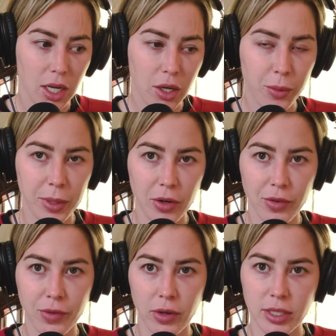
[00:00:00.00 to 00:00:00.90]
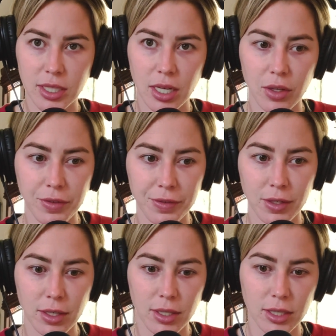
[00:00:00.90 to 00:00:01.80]
career first, self
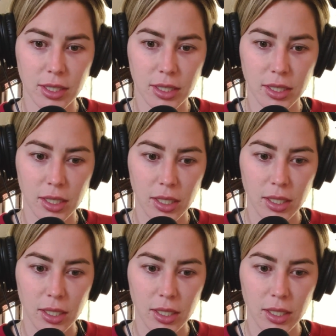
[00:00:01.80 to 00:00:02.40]
first,